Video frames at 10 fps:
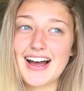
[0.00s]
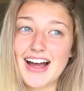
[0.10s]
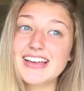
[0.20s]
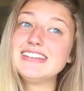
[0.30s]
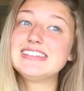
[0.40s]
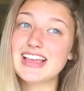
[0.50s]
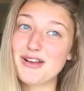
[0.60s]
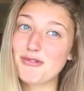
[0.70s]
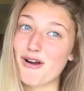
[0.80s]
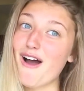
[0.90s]
I
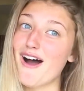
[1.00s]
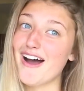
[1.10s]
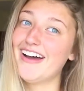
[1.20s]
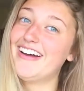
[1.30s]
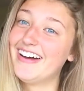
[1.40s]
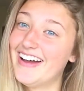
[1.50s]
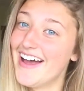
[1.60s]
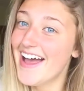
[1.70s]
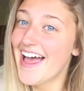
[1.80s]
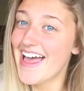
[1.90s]
stayed raw
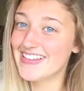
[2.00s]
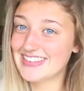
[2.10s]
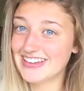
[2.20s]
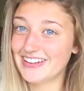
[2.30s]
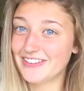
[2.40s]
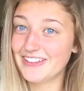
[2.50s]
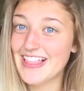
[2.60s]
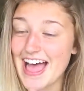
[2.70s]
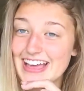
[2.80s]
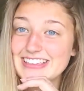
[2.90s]
until the
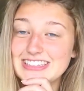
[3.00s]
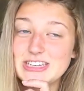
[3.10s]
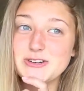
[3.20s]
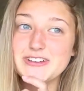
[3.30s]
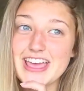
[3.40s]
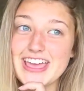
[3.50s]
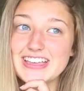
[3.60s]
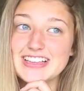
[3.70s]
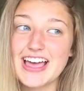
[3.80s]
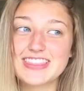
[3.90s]
last 2
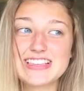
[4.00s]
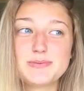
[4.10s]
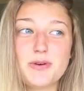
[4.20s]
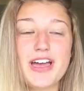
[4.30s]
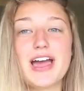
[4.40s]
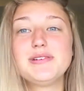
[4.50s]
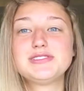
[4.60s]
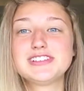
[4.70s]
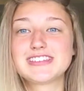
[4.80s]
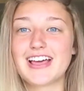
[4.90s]
days. At this point, I
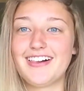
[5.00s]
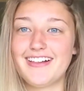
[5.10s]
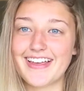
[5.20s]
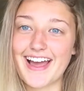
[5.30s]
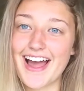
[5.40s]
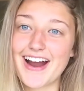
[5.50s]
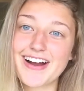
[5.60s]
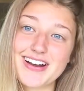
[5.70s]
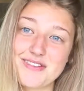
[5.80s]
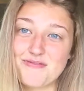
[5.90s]
was just kind of I
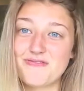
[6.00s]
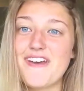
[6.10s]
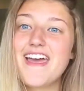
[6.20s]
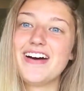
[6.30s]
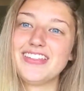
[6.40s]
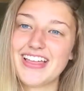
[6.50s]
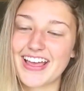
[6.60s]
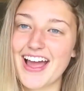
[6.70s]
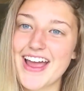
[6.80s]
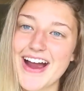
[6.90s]
already failed.
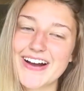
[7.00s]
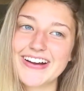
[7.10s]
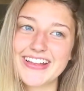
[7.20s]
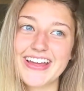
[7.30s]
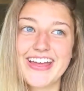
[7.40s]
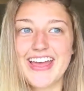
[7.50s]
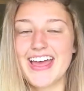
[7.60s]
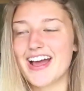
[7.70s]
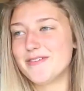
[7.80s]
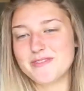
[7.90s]

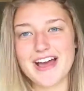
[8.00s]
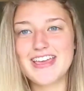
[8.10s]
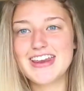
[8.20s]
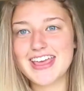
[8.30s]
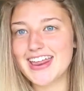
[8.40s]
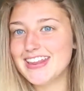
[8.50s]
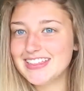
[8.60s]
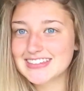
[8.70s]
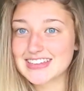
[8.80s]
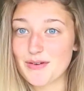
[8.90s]
I'm not eating any
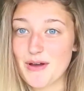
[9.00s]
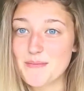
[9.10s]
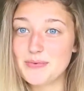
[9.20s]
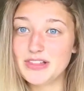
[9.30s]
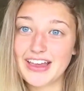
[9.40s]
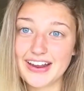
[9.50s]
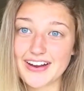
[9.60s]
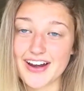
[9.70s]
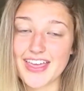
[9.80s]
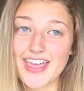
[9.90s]
of the stuff I planned
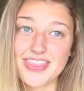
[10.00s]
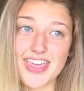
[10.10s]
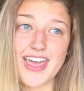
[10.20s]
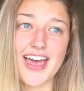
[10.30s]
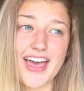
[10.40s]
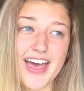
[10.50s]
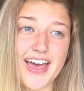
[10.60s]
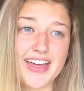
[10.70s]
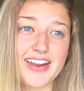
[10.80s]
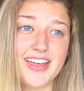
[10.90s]
on it. And they
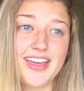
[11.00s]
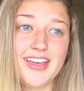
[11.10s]
had